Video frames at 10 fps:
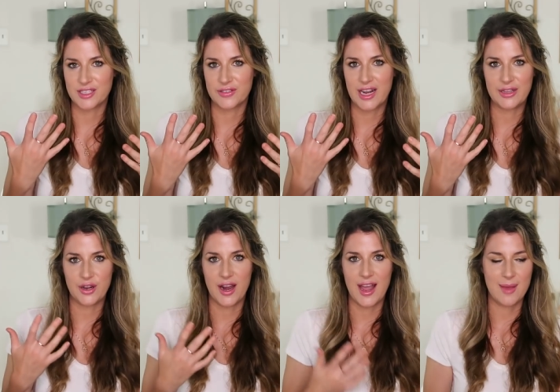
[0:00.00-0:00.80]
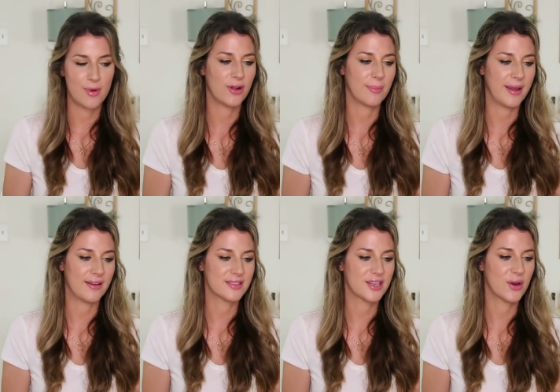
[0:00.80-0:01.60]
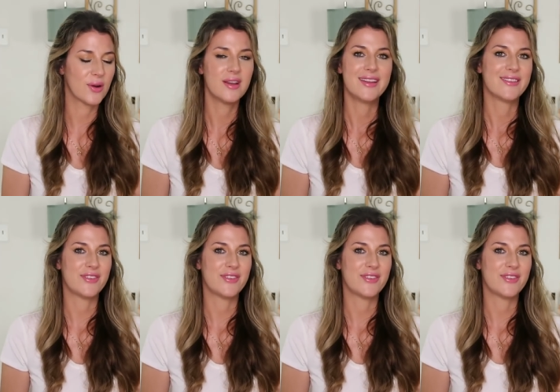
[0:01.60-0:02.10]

wash of color i am all about so